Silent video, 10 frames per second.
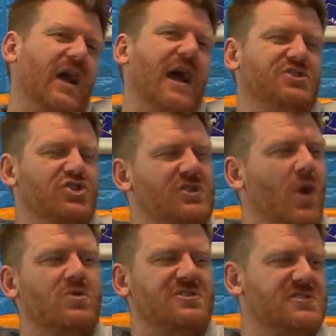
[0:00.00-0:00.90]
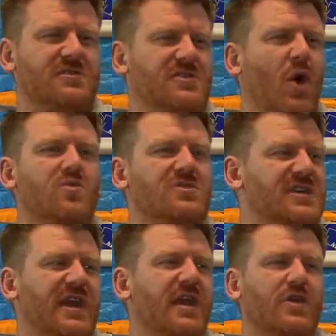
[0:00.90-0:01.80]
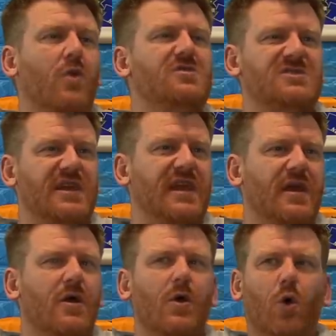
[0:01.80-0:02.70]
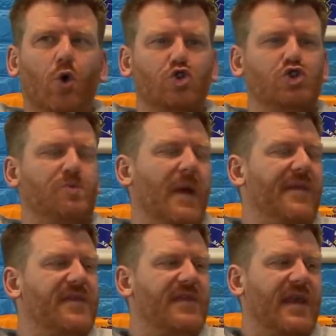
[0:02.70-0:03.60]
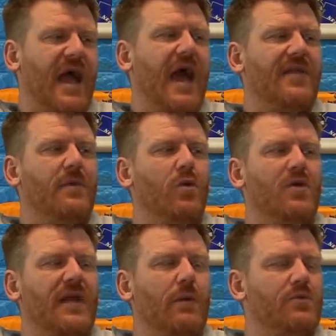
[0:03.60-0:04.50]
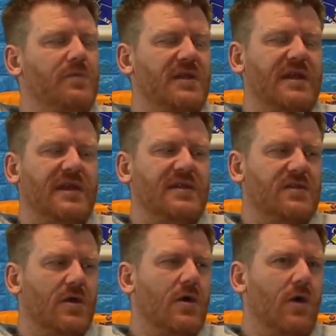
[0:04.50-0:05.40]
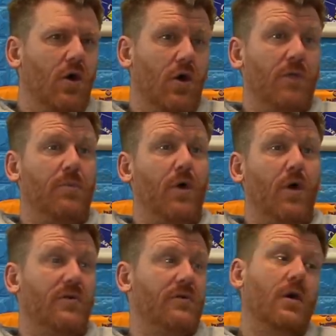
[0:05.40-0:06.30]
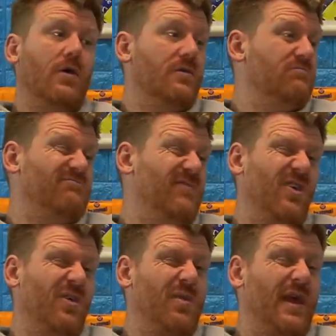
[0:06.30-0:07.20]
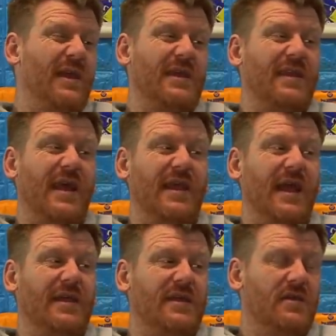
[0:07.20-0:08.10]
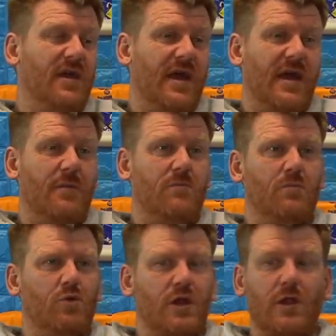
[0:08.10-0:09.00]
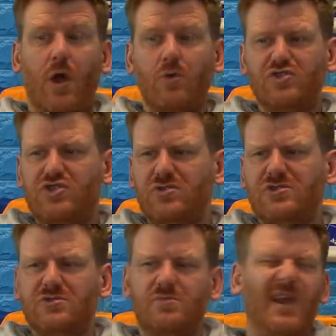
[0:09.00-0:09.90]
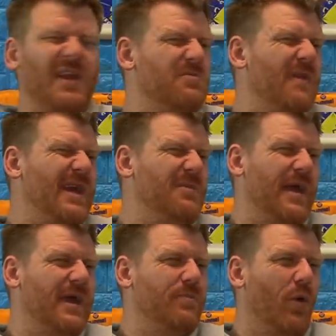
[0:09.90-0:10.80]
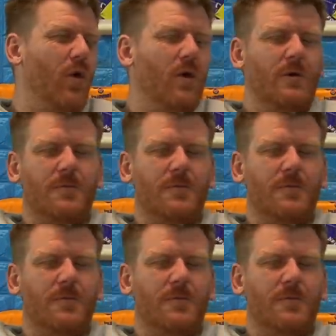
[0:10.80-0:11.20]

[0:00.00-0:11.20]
I just don't see it. I don't see us spending the kind of money that would be needed on a player like Dele Alli. Would a loan suit us? Maybe, but